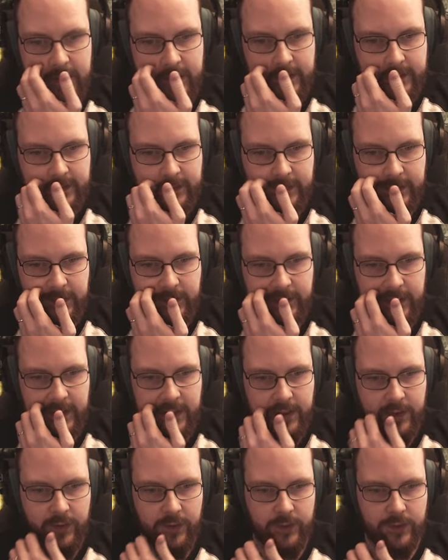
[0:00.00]
Let's see,
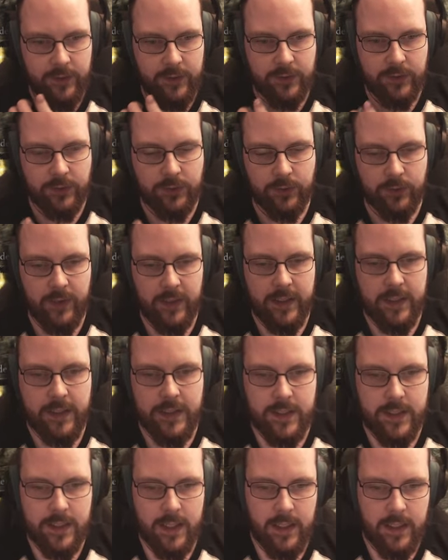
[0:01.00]
Dragon Hunter's Great
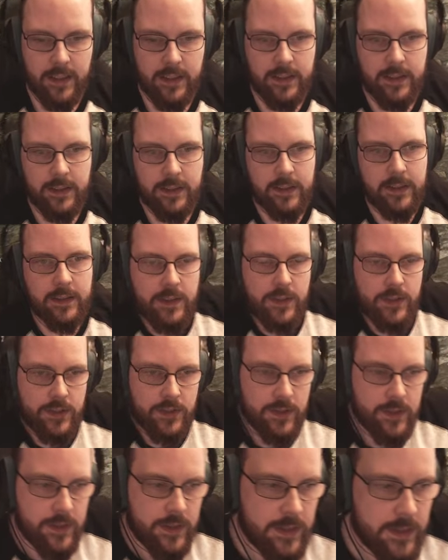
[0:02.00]
Katana?
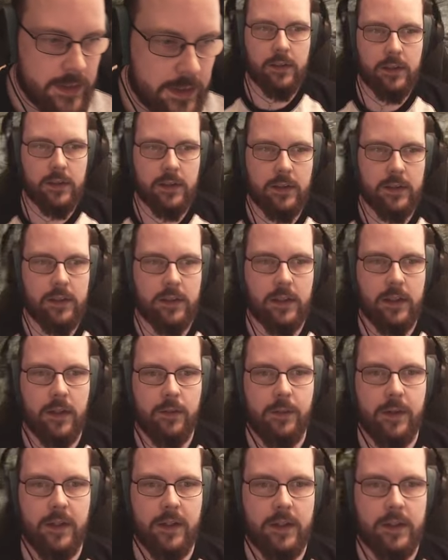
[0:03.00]
Sure. Uh, I
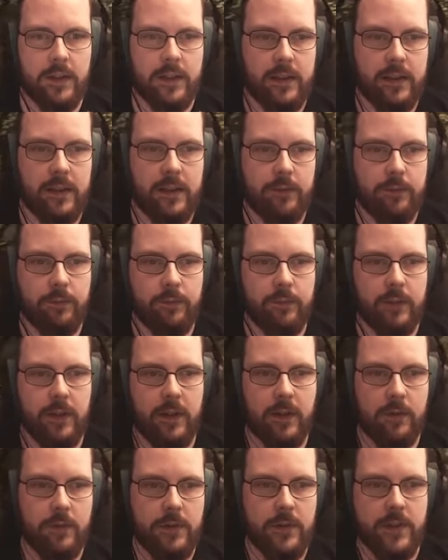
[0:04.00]
mean, um,
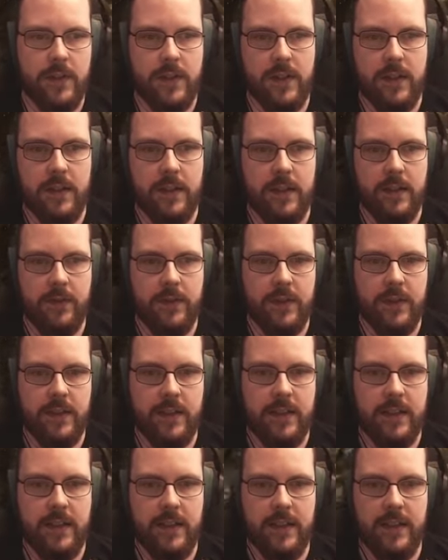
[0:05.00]
I must say that was a
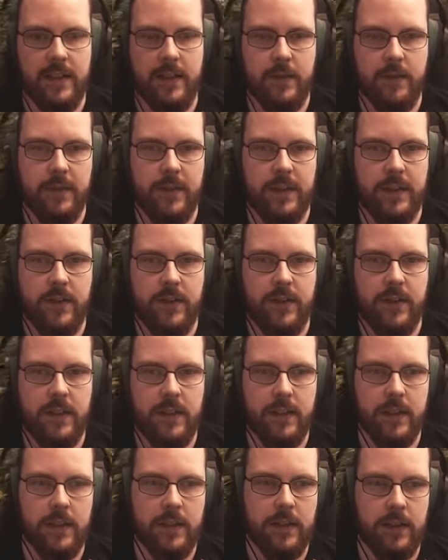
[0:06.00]
little bit easy.
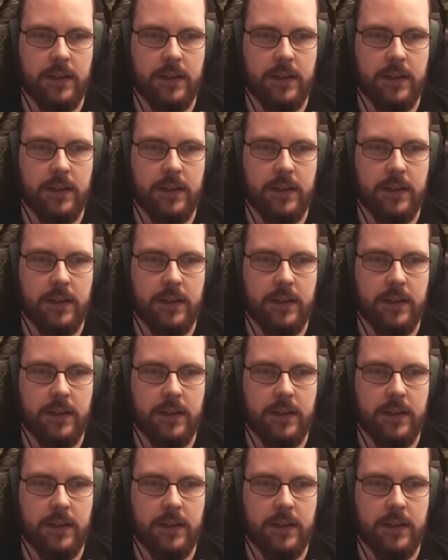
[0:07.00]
